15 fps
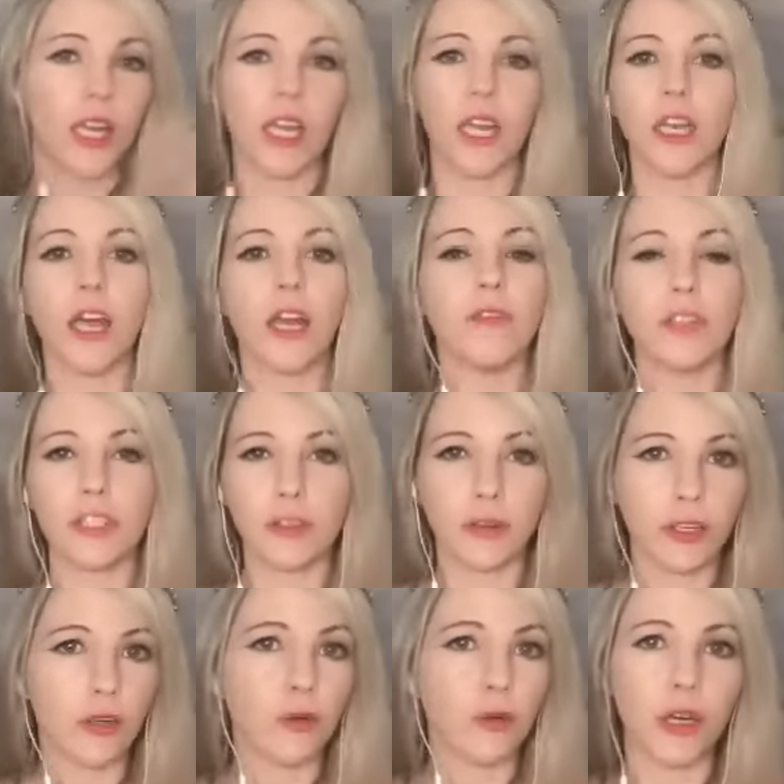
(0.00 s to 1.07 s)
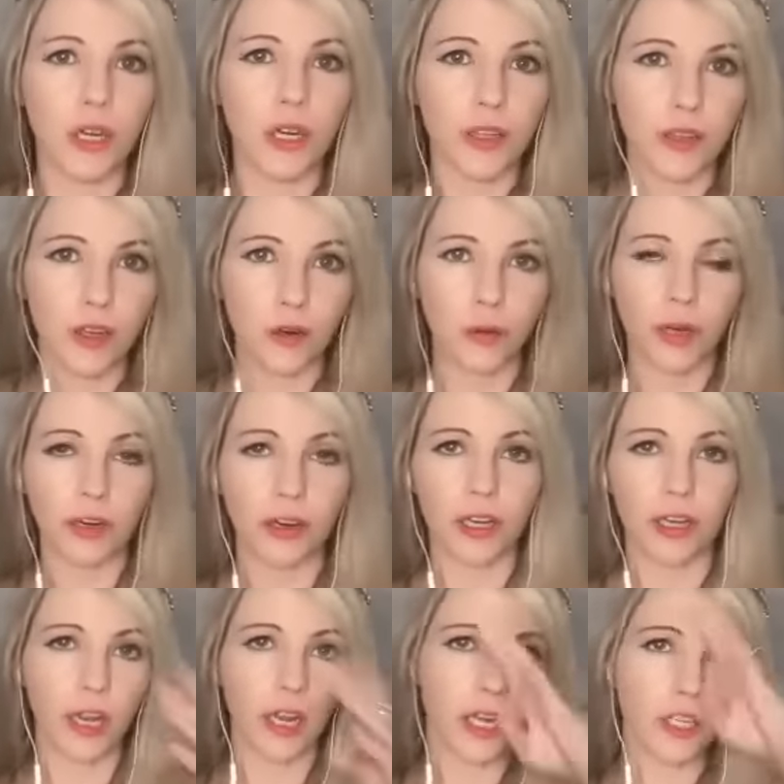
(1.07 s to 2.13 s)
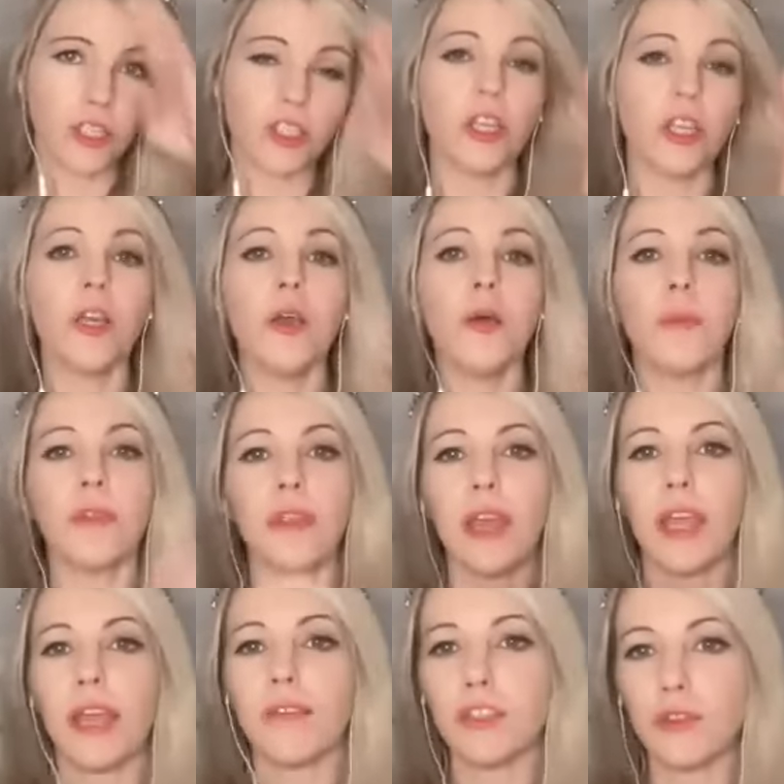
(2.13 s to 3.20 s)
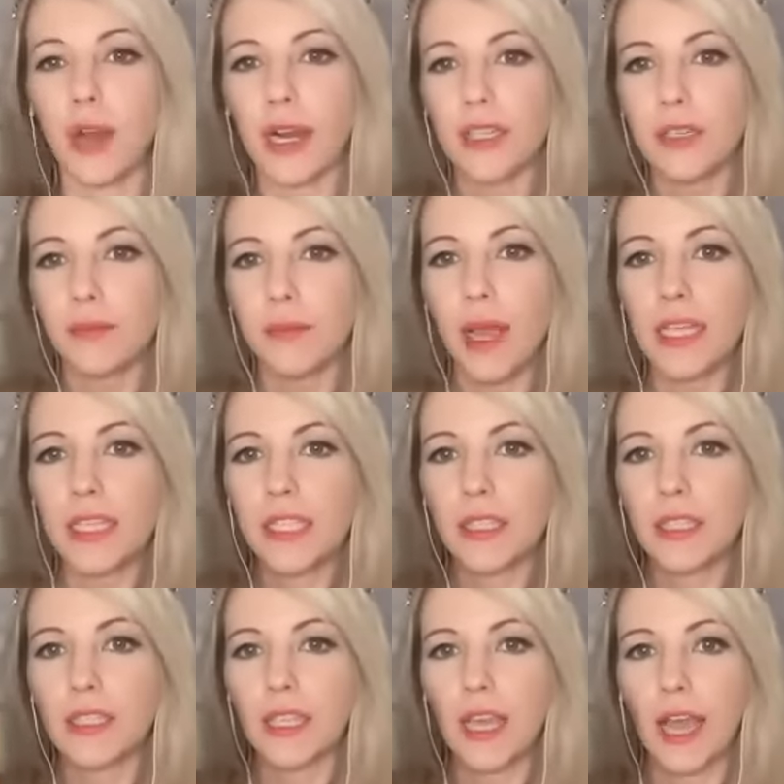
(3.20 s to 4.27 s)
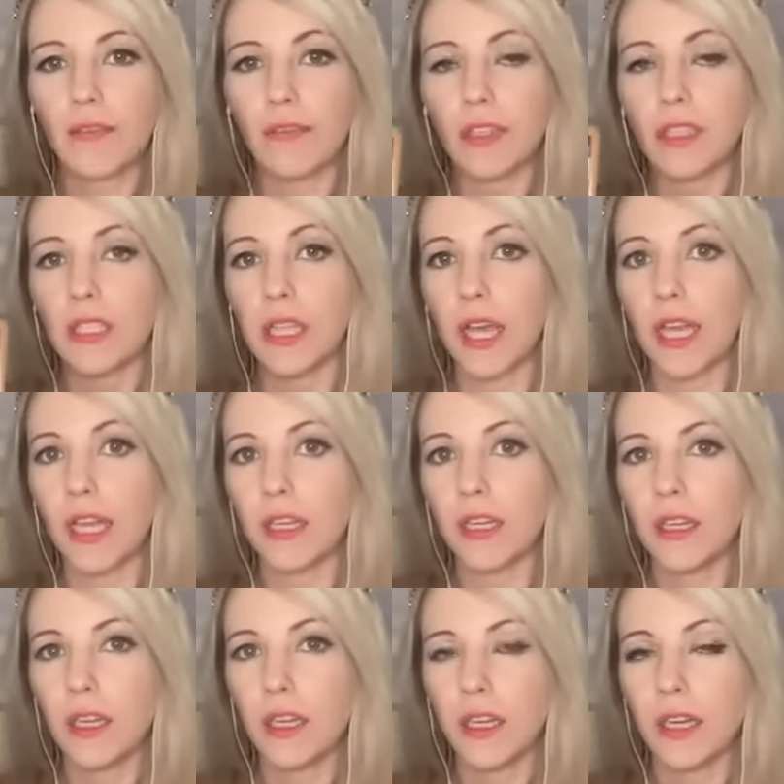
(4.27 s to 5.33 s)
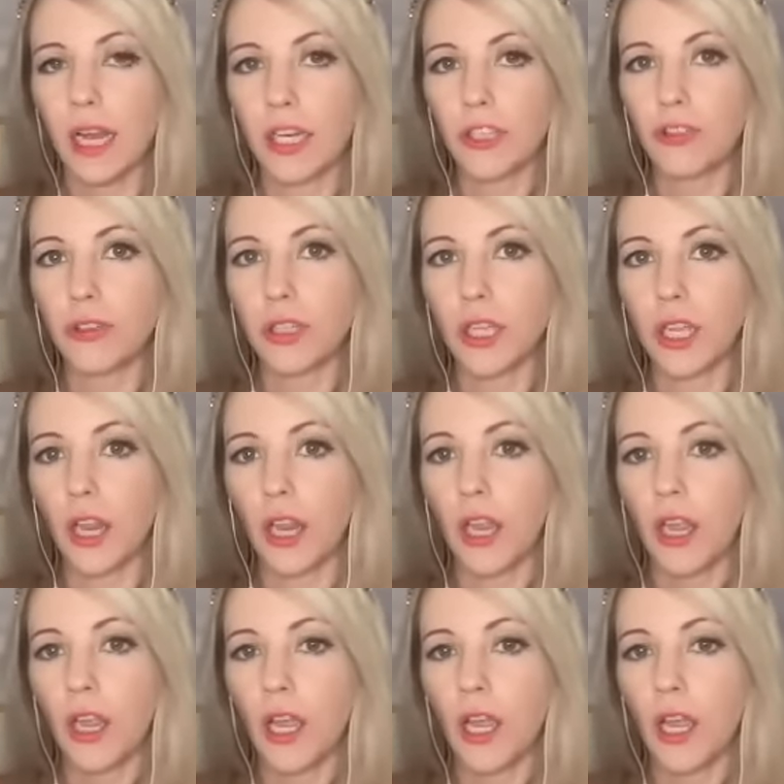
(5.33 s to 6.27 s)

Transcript: And none of it's going to work in the Aquarian age. But they have attracted masculines that have this light naturally.